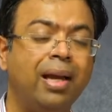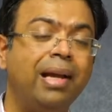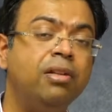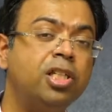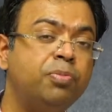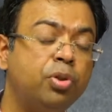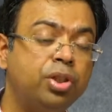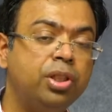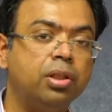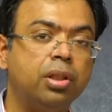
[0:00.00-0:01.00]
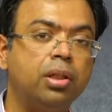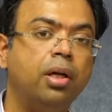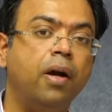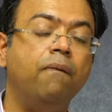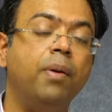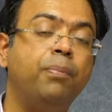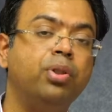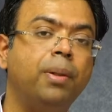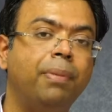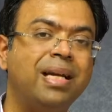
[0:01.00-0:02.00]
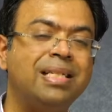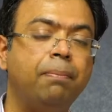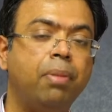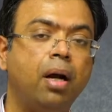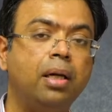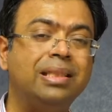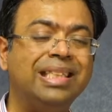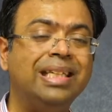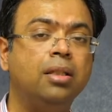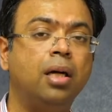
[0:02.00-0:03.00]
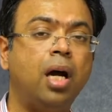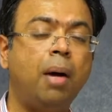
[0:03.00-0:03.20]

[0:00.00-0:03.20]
In this procedure, we put the breast implants either